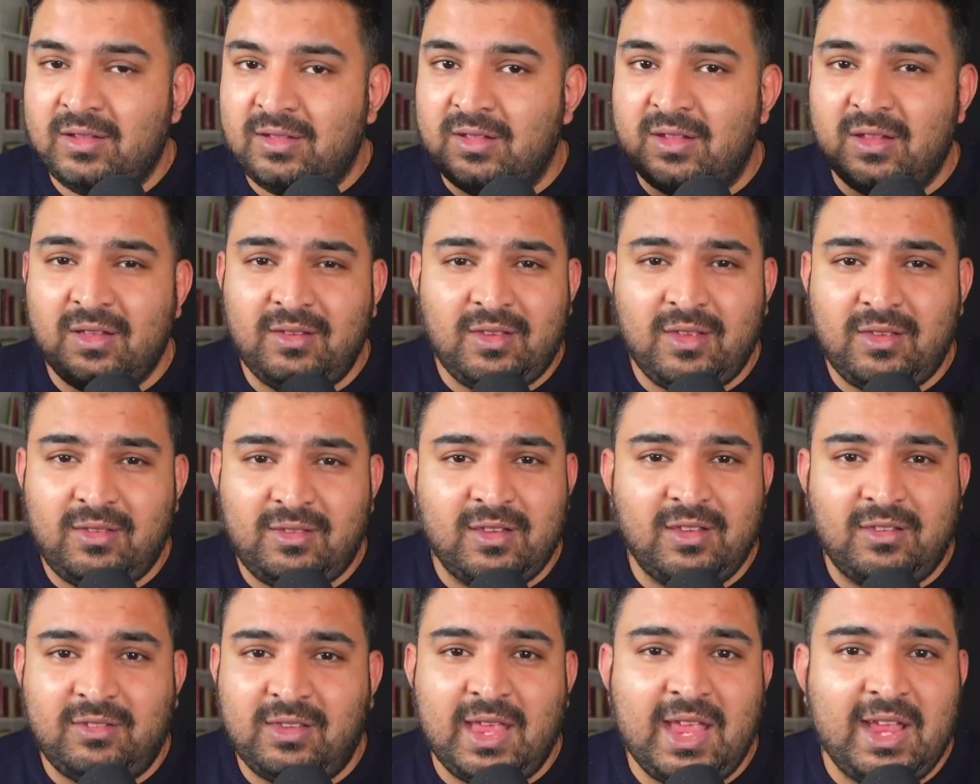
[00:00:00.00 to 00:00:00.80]
This is
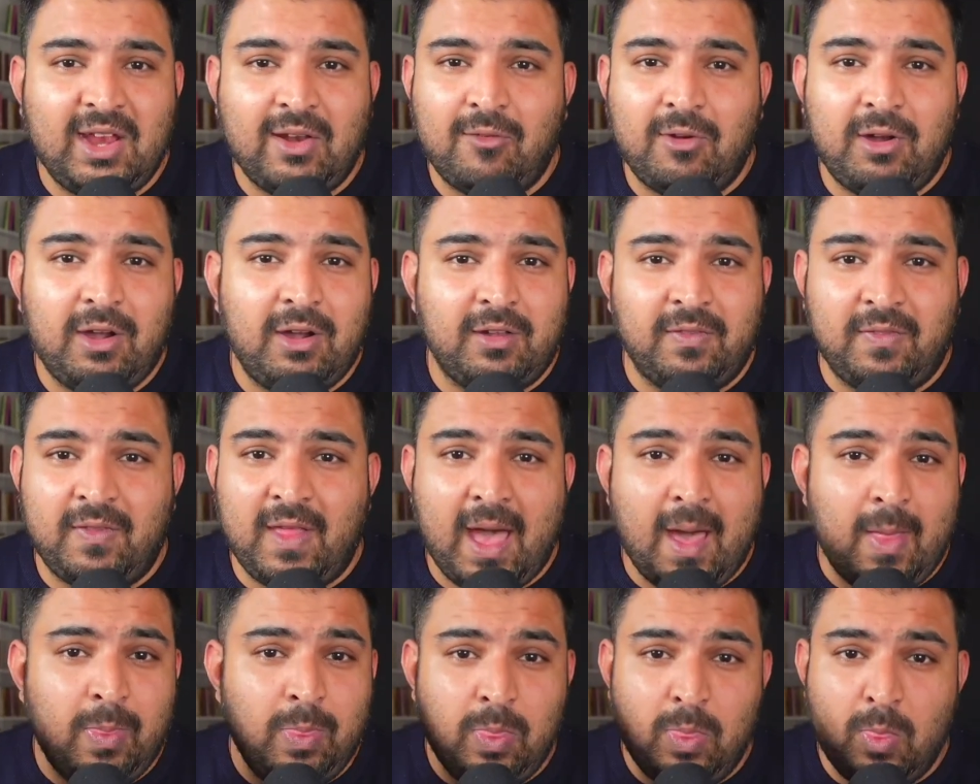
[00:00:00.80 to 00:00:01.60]
the secret
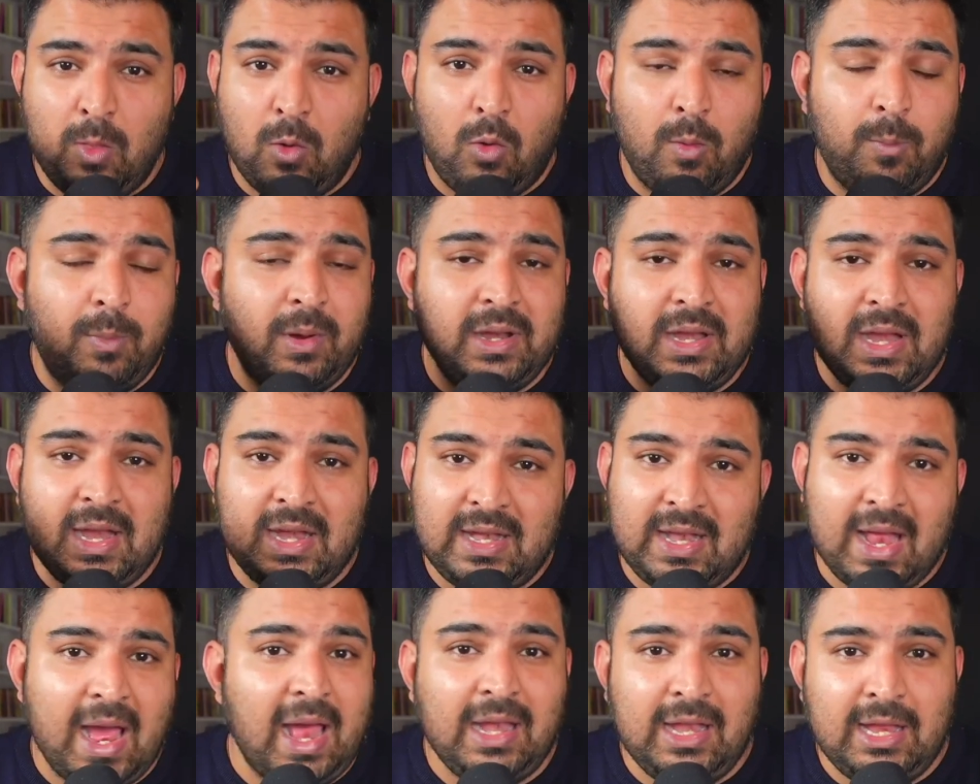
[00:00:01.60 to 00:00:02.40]
that nobody tell